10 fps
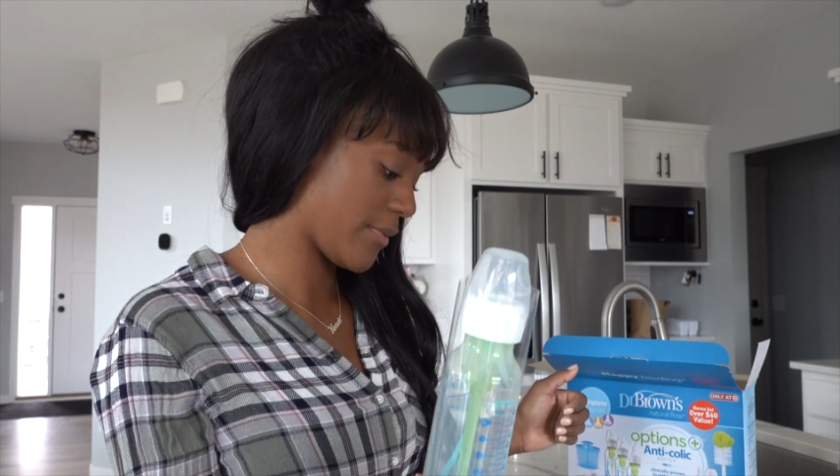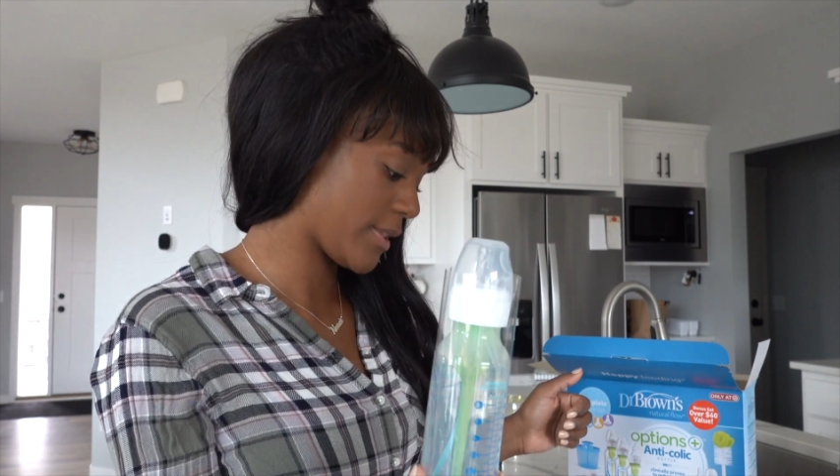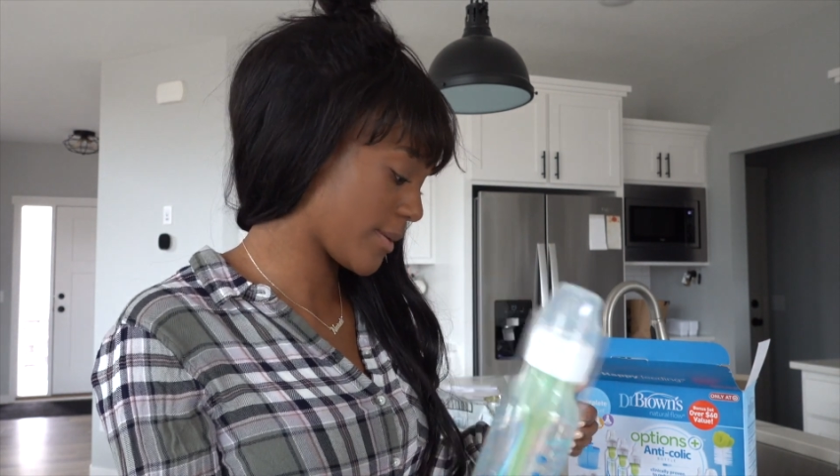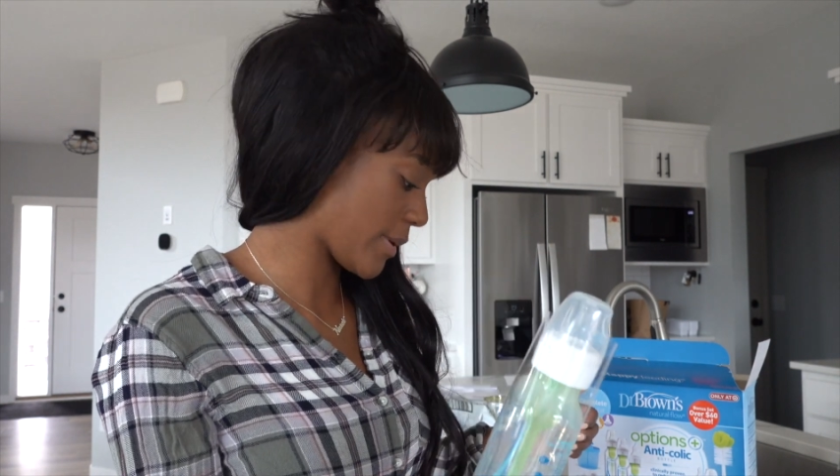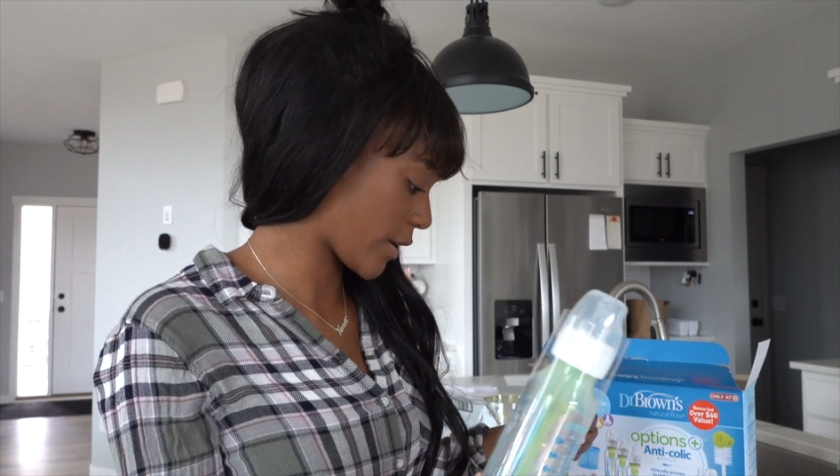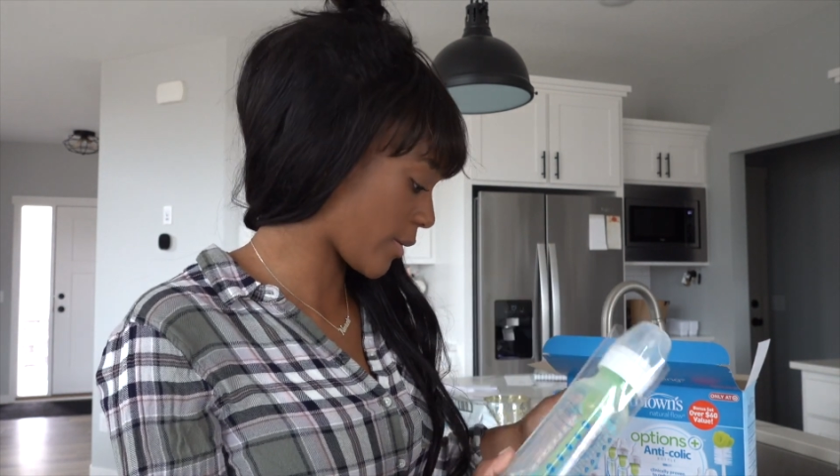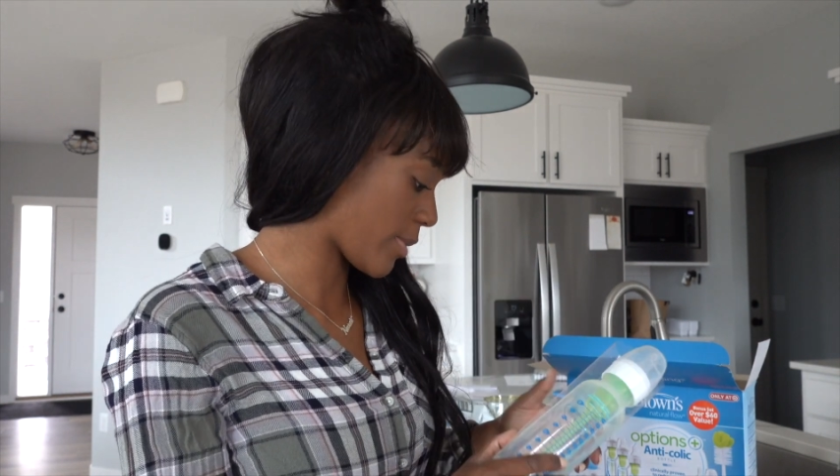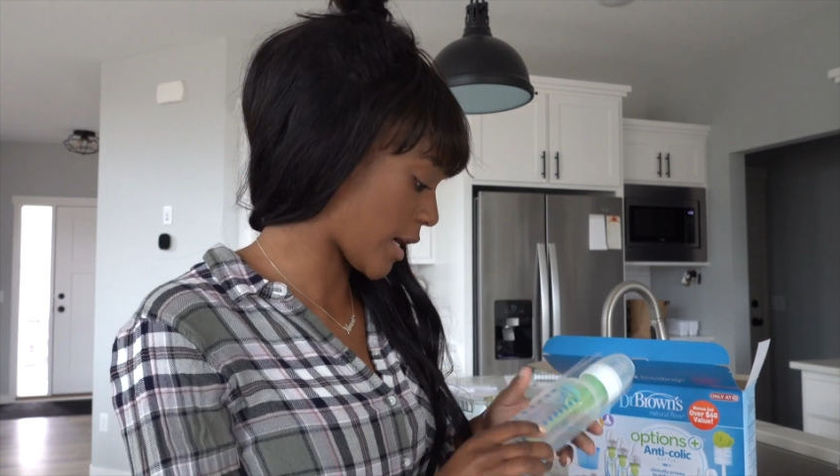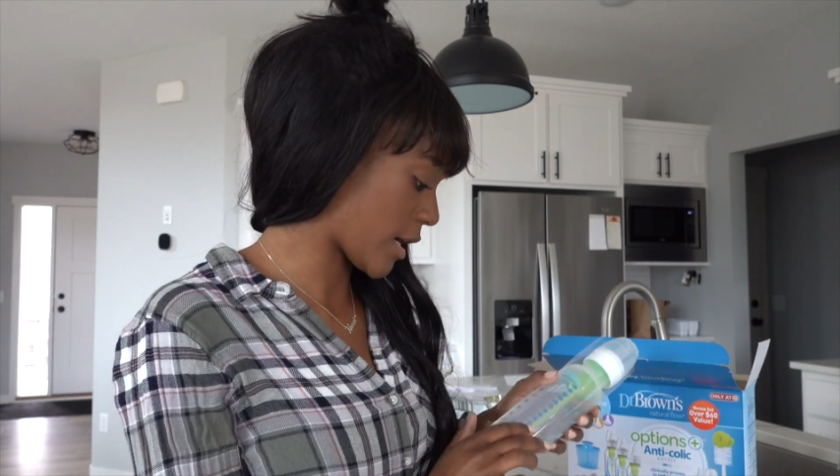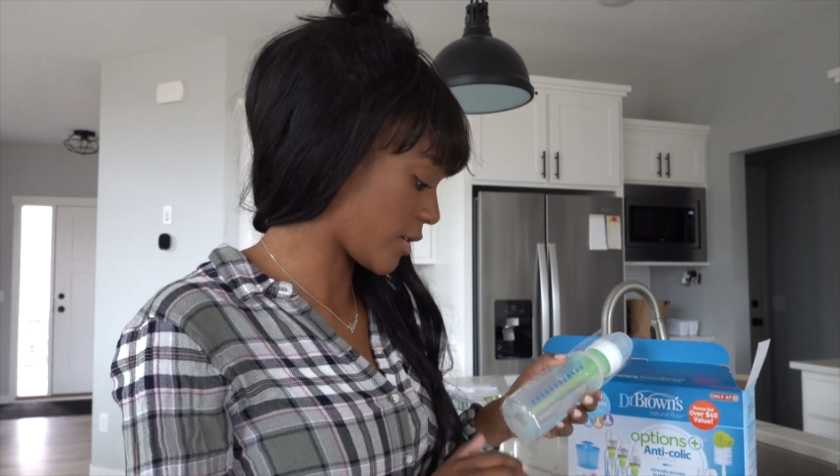with the bigger
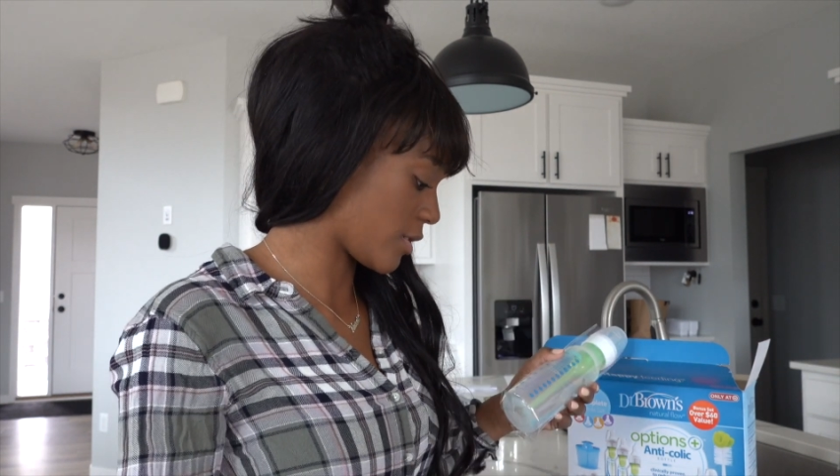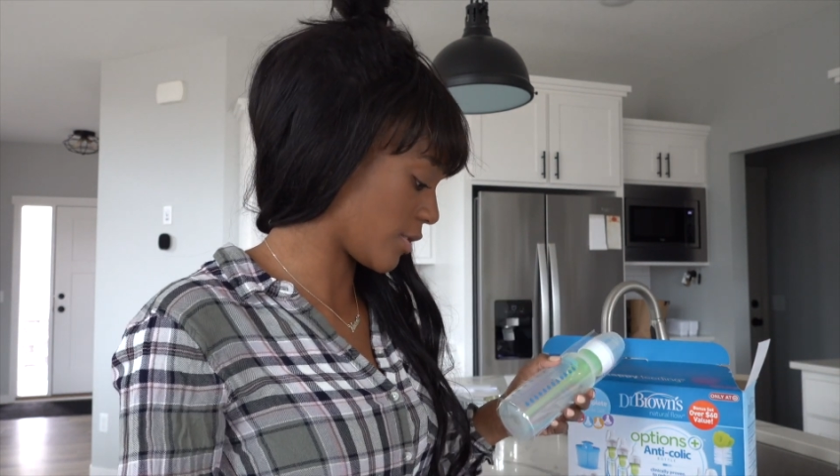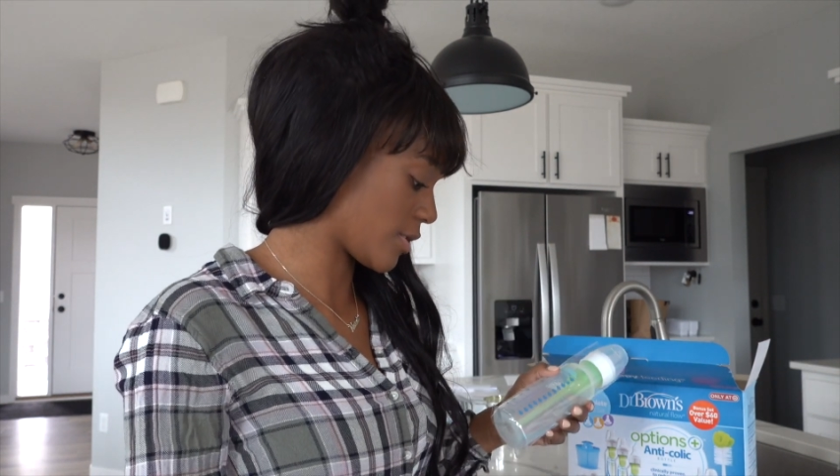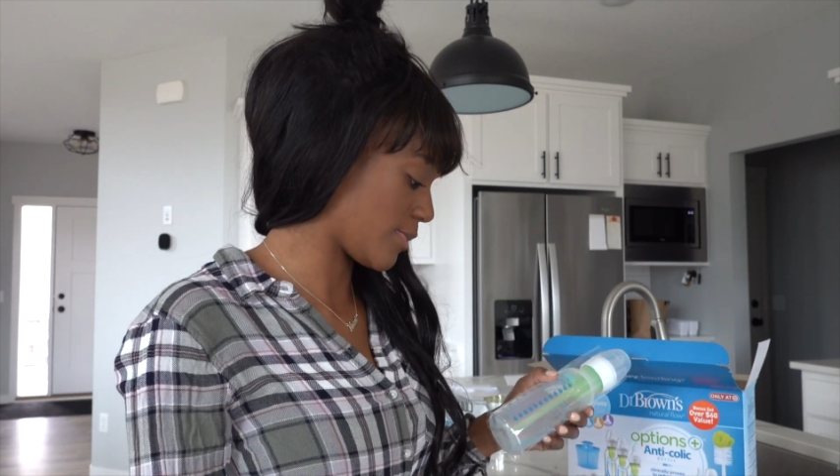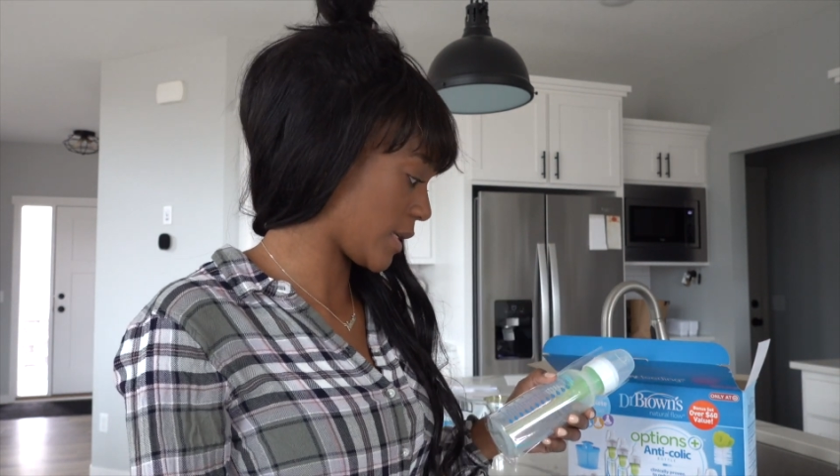bottles